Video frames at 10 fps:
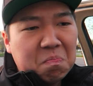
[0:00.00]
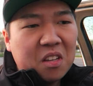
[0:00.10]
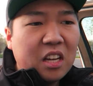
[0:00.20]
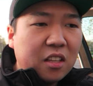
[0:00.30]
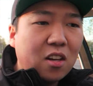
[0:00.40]

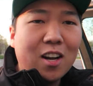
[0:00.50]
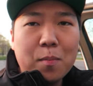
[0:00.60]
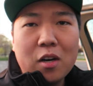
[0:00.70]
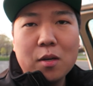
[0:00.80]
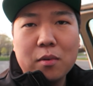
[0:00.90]
Nah, I thought
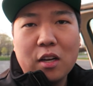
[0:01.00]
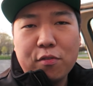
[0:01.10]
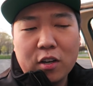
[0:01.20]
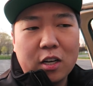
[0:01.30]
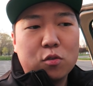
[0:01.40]
about it, but I
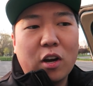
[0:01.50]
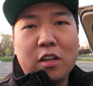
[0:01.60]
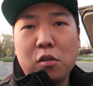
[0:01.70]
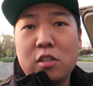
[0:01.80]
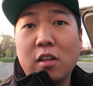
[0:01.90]
figured I'd try
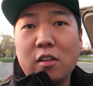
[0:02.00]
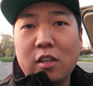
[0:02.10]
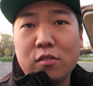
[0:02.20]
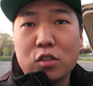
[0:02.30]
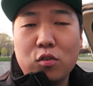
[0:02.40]
the
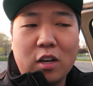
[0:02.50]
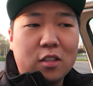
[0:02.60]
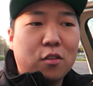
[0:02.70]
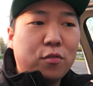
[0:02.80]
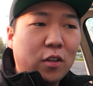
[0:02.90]
utility of a
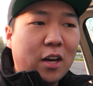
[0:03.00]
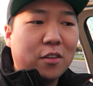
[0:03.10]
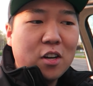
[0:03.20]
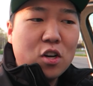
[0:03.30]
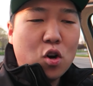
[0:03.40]
truck, the
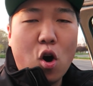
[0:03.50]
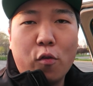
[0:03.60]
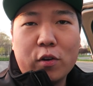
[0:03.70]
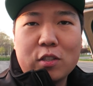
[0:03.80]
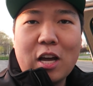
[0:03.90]
full-out
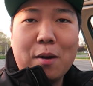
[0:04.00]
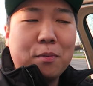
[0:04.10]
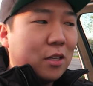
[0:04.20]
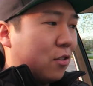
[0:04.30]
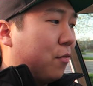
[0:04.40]

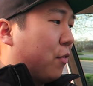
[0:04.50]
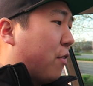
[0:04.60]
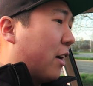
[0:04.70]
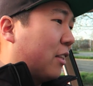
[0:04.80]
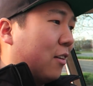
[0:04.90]
over-the-topness of the
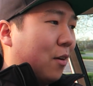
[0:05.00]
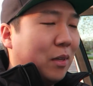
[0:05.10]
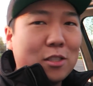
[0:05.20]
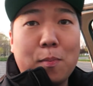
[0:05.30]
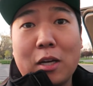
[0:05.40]
fact that, I
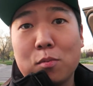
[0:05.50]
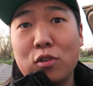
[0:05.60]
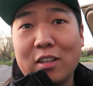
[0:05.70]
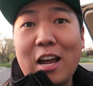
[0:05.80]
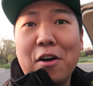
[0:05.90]
mean, it's a pickup
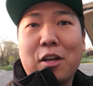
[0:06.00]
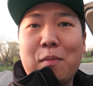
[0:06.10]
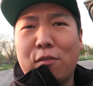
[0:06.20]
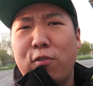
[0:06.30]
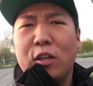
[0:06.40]
truck. Now I
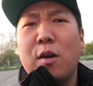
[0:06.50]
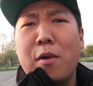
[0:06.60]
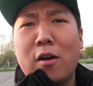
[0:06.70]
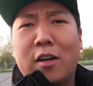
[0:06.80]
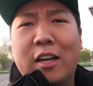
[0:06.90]
can be fully
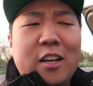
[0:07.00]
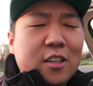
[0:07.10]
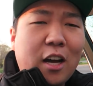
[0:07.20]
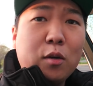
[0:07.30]
American.